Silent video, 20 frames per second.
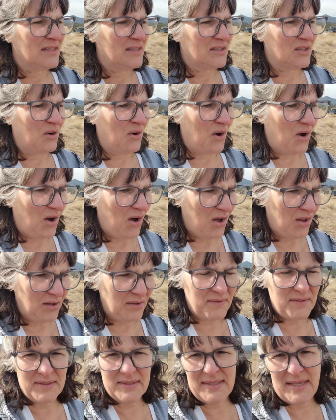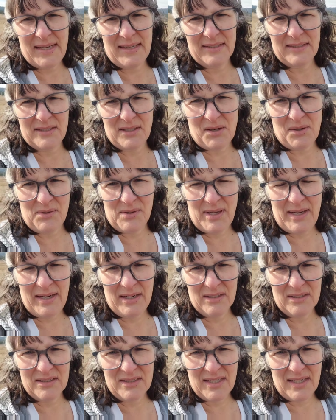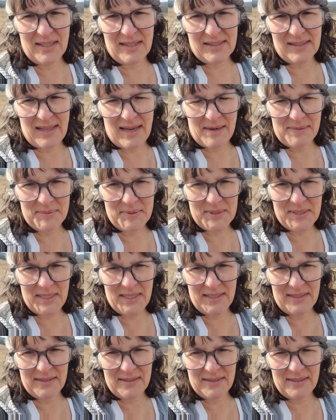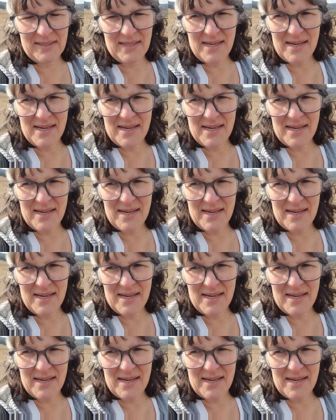So all of the sandstone layers had collapsed in.